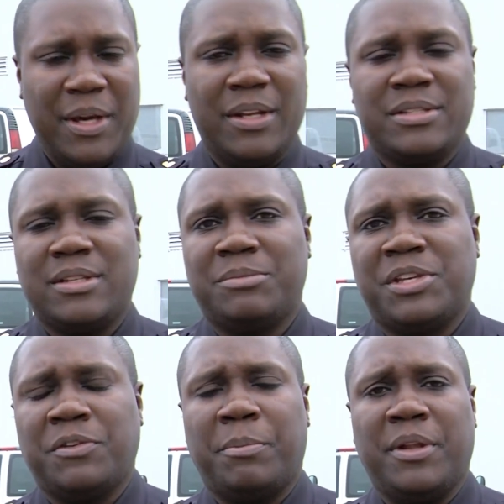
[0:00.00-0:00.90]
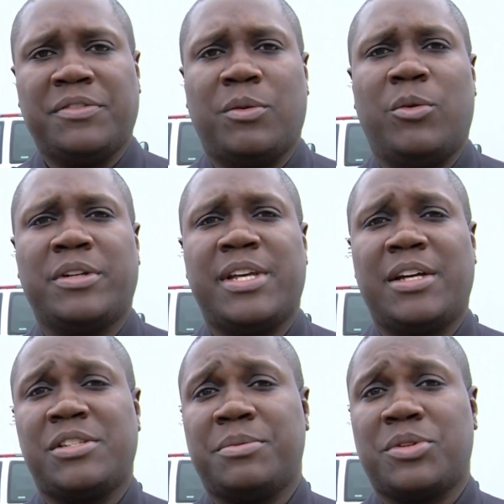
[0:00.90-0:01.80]
Pettis. I'm Chief of Police for Warren
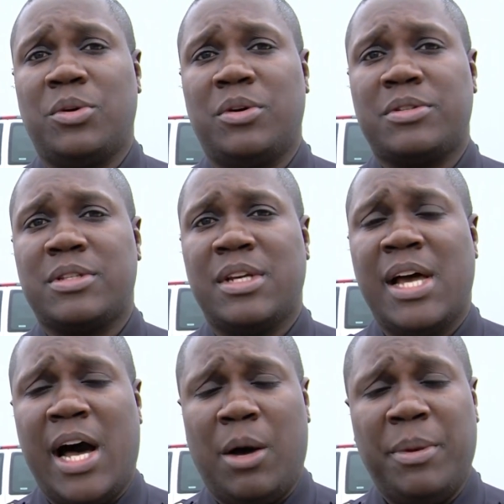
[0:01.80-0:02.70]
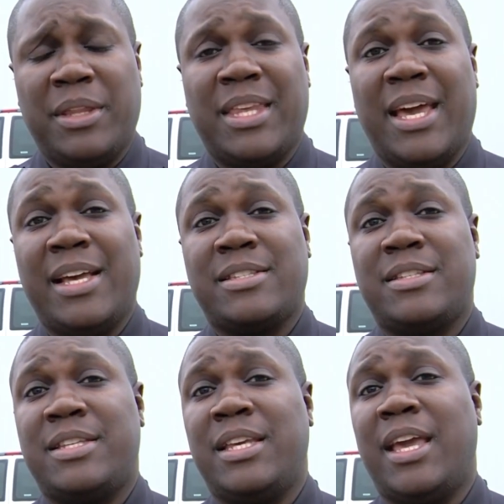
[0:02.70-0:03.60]
Township Schools. I'll be at the
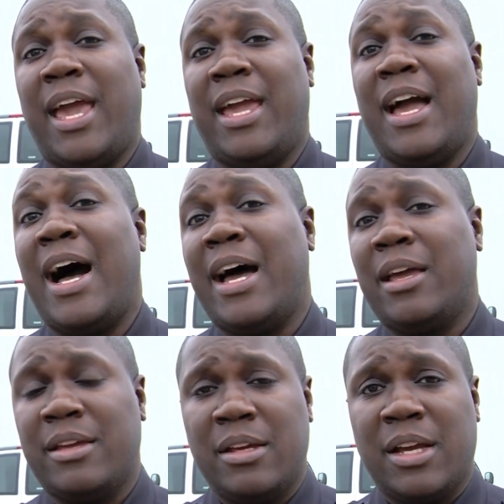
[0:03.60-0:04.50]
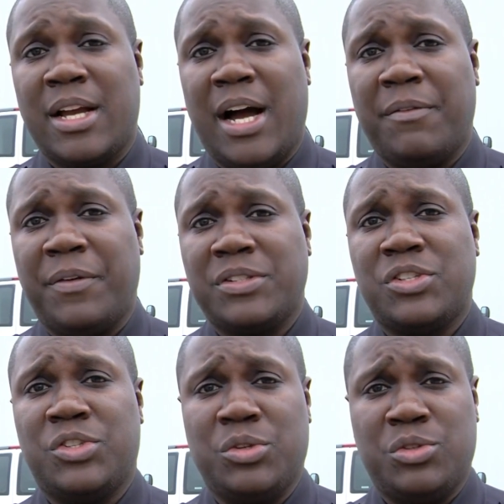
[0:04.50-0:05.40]
STAI conference
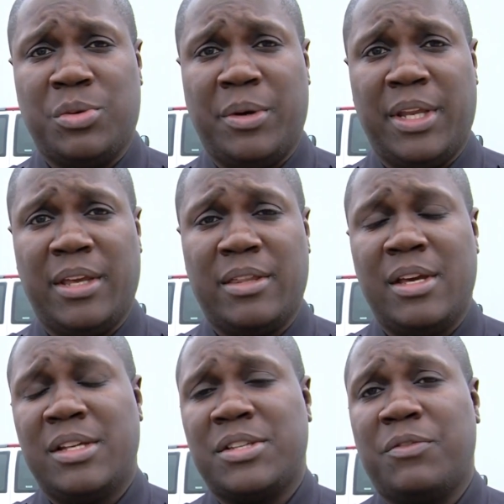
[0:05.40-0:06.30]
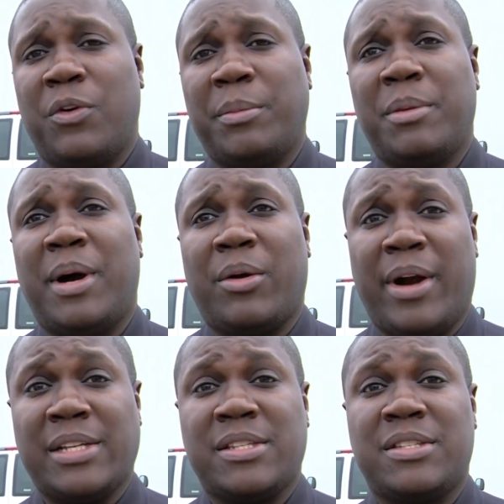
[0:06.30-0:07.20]
June 20th to inform you about
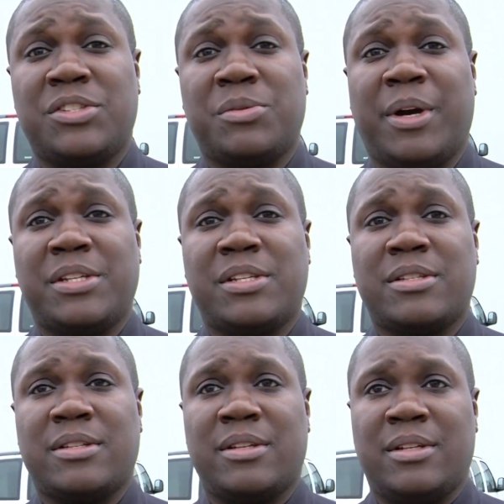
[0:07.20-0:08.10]
crisis situations.